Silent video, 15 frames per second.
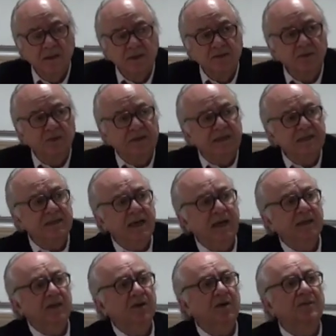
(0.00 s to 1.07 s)
So this
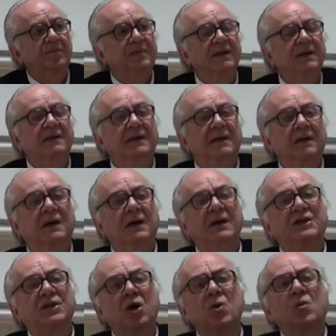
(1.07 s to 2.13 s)
idea of being
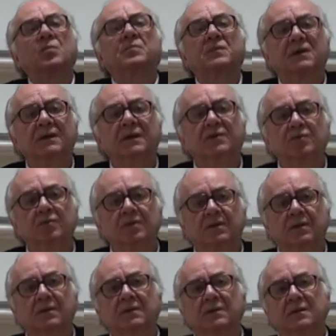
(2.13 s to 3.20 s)
at home in the
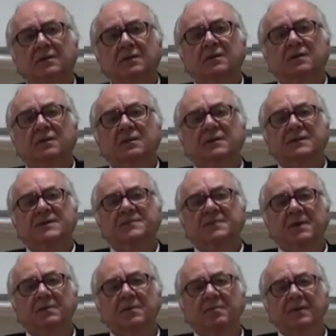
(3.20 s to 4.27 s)
world is
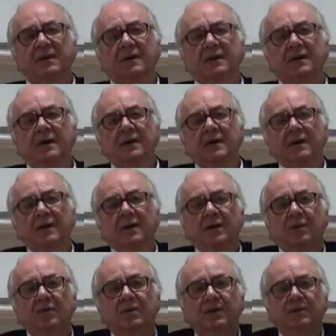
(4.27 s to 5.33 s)
probably
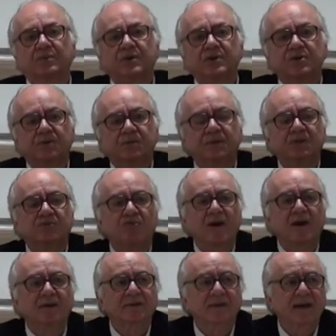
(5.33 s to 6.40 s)
what we should be
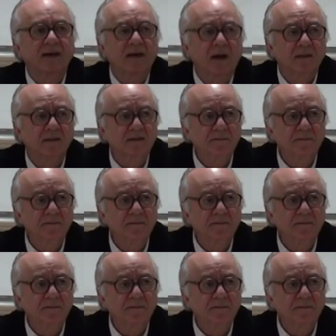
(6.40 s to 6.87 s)
trying to get at.